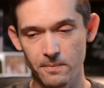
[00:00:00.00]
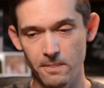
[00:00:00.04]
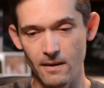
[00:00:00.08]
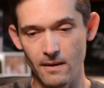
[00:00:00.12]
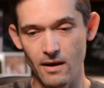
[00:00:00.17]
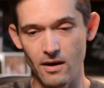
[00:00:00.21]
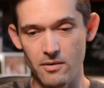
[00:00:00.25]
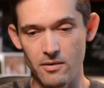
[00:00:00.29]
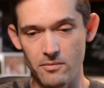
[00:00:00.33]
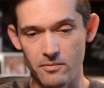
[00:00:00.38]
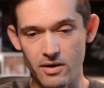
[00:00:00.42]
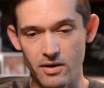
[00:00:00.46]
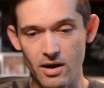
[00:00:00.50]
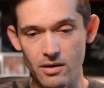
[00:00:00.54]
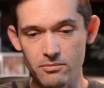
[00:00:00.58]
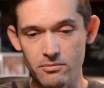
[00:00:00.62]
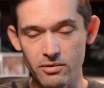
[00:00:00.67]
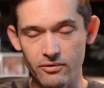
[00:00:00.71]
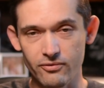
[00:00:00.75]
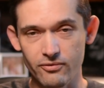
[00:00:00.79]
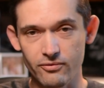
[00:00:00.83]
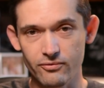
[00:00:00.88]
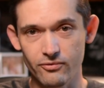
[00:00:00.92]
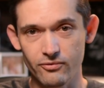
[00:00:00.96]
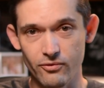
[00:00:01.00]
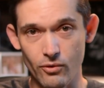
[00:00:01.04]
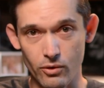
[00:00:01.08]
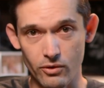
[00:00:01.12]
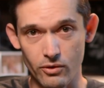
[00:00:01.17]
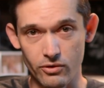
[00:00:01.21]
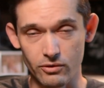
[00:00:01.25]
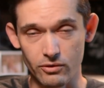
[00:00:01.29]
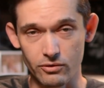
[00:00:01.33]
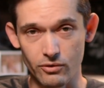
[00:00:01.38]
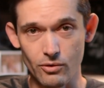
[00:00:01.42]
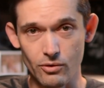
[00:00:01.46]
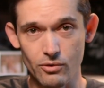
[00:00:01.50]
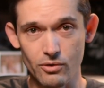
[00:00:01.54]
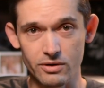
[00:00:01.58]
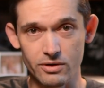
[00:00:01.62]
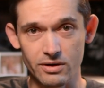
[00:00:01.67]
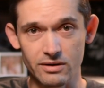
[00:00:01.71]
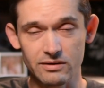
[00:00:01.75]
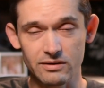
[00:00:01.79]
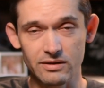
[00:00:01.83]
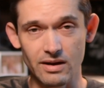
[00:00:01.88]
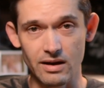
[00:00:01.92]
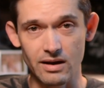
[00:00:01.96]
um, come before the Lord
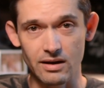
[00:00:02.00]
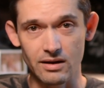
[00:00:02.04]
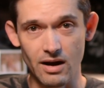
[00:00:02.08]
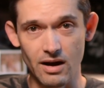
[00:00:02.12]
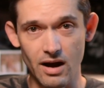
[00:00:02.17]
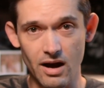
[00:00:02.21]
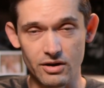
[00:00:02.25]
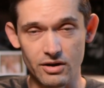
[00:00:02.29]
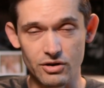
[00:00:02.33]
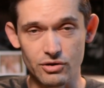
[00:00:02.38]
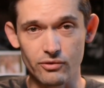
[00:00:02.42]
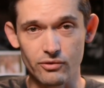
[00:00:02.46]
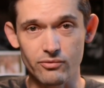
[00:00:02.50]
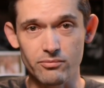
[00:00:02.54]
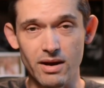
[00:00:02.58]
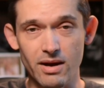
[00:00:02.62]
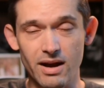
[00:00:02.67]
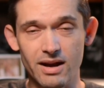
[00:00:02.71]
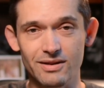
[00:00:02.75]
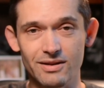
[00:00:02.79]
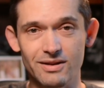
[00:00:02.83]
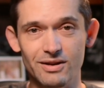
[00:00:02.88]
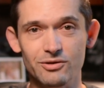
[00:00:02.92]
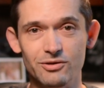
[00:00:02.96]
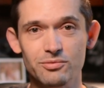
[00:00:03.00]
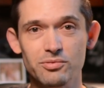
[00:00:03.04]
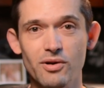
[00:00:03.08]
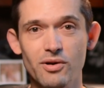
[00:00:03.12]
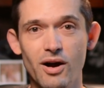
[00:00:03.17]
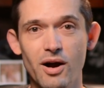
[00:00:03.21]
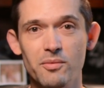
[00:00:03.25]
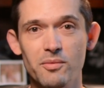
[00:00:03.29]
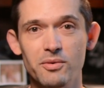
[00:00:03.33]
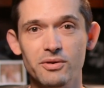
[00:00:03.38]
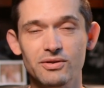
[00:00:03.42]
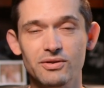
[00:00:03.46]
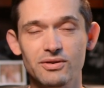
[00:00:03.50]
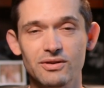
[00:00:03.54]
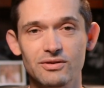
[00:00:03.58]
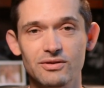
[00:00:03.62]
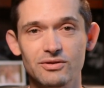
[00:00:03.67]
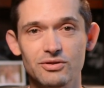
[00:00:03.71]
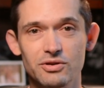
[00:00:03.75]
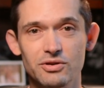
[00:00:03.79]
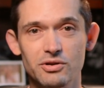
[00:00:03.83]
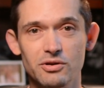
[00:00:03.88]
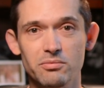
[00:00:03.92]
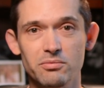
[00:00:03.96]
and say, God, you've made these promises
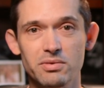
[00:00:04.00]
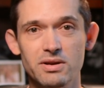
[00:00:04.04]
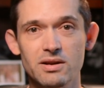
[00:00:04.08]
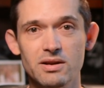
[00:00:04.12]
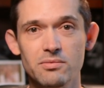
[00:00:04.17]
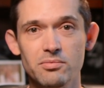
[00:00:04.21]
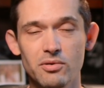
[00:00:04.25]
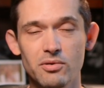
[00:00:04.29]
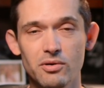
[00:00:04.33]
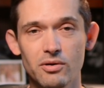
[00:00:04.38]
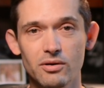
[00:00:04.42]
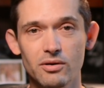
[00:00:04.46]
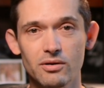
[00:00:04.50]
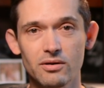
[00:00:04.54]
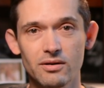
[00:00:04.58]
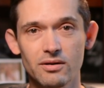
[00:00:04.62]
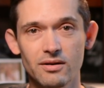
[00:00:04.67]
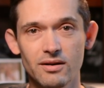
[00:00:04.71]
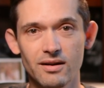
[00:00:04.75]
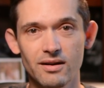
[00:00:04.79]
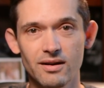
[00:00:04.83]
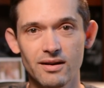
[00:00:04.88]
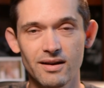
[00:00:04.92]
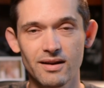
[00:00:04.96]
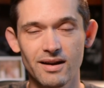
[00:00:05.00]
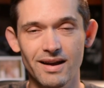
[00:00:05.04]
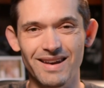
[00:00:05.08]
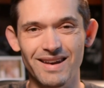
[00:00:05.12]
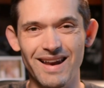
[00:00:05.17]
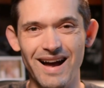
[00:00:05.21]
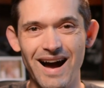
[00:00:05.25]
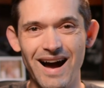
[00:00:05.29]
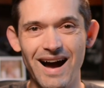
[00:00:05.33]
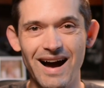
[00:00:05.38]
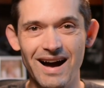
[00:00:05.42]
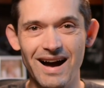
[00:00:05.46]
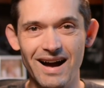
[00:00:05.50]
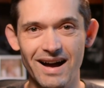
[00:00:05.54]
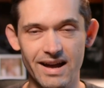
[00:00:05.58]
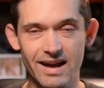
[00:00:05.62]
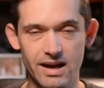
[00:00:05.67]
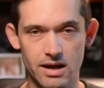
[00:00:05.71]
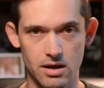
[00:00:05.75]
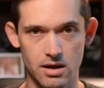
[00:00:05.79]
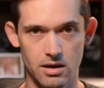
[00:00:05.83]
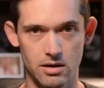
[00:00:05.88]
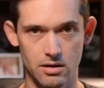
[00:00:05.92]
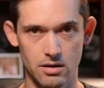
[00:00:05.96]
to your people, and
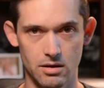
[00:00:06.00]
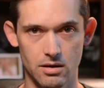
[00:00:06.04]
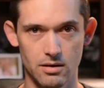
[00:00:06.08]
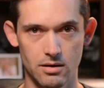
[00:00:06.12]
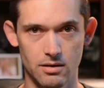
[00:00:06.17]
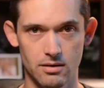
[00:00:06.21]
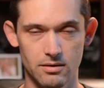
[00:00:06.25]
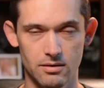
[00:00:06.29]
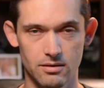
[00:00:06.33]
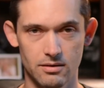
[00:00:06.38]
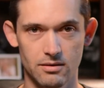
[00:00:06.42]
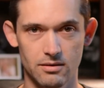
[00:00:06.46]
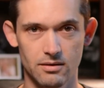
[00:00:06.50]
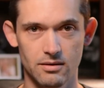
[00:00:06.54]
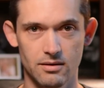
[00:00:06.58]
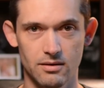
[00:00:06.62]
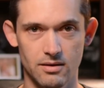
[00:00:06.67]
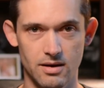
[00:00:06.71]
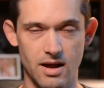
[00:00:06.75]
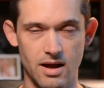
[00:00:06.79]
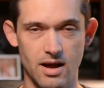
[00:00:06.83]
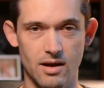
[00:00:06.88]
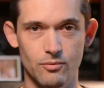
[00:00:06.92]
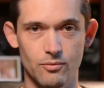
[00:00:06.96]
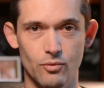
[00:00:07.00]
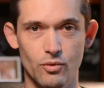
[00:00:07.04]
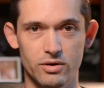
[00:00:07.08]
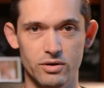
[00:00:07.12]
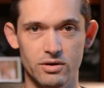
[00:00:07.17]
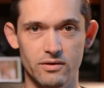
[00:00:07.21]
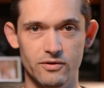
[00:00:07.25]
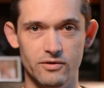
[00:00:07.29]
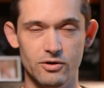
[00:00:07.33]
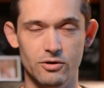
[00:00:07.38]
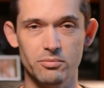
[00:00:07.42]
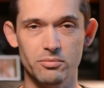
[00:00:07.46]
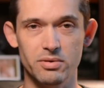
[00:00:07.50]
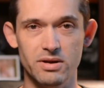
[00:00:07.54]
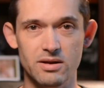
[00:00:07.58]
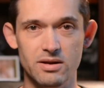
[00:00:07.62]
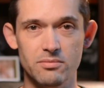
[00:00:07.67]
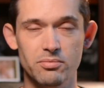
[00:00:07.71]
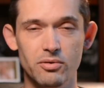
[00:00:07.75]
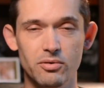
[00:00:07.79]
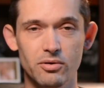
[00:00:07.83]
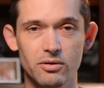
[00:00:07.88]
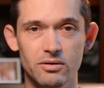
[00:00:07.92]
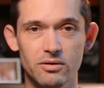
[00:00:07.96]
I am one of your
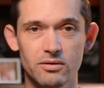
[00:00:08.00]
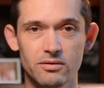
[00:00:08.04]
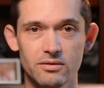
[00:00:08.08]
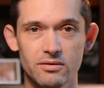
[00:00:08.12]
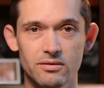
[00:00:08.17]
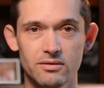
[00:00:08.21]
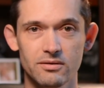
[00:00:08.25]
people.